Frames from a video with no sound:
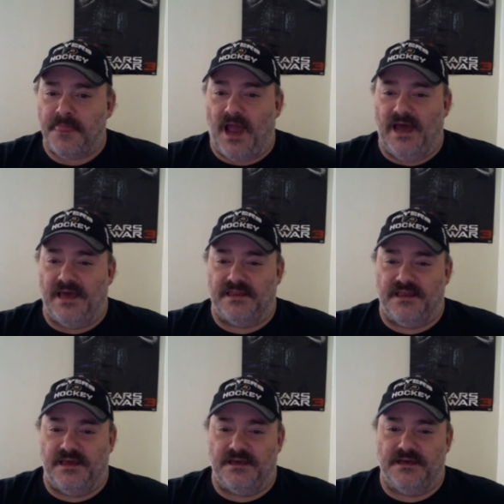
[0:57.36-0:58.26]
I
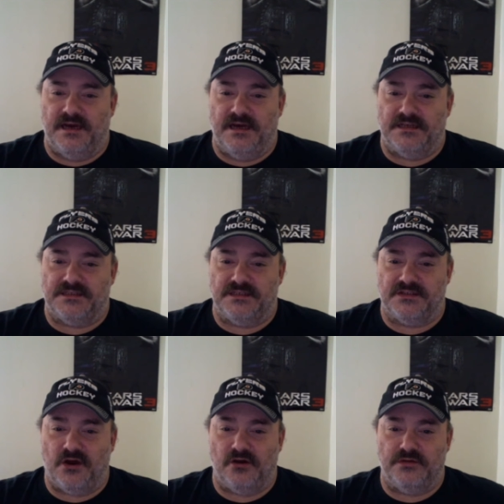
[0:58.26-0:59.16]
think uh,
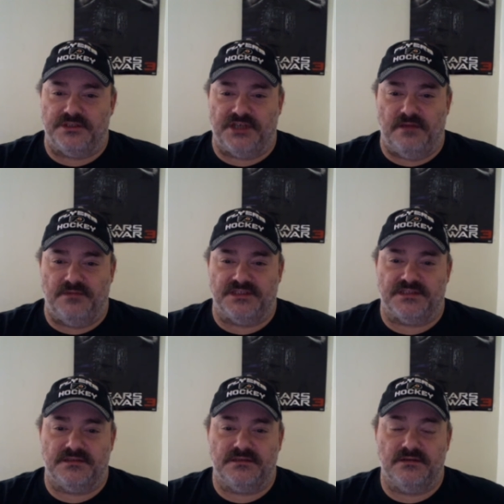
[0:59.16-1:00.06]
Cesaro and
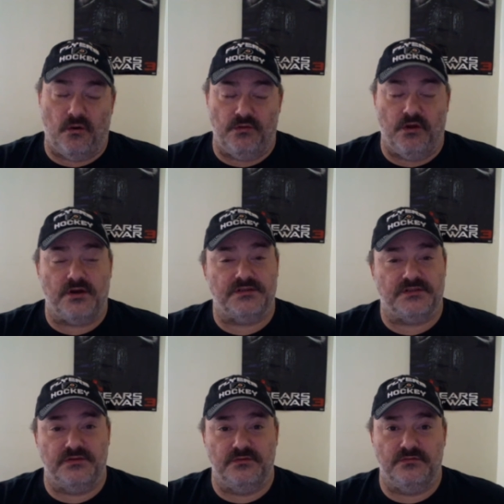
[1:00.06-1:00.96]
Sheamus hold on
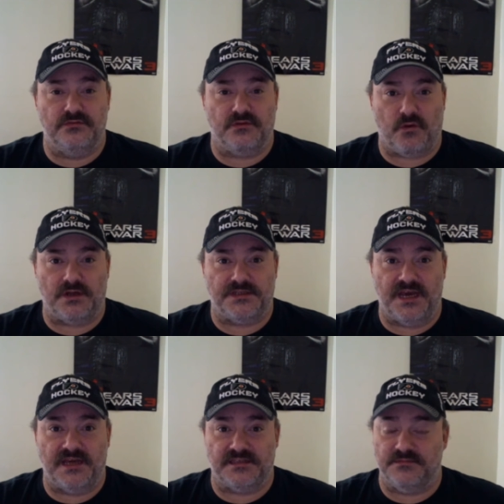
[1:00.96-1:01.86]
to the Raw
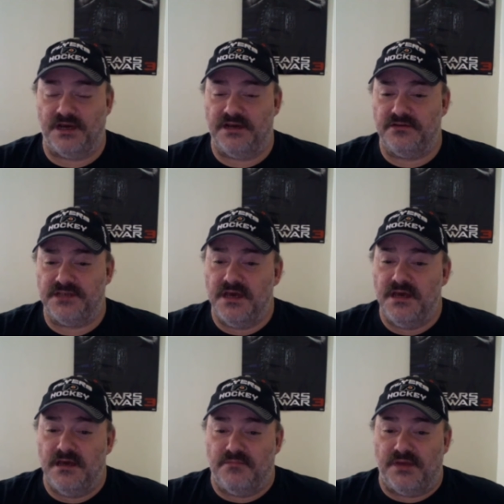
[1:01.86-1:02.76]
Tag Team
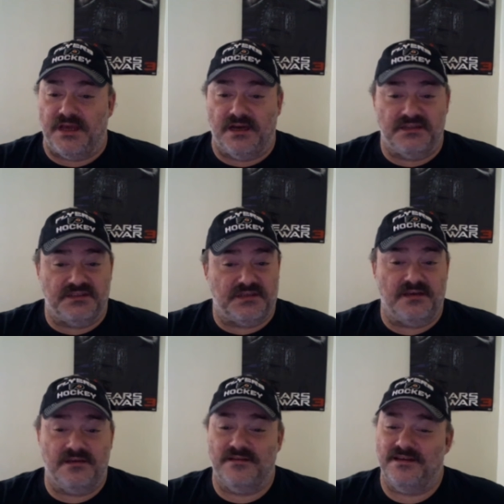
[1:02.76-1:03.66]
titles
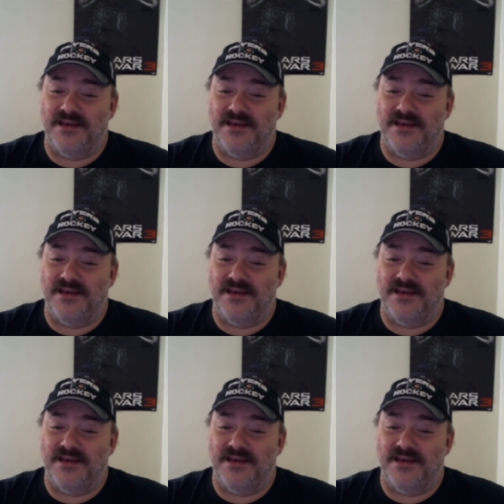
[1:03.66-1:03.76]
because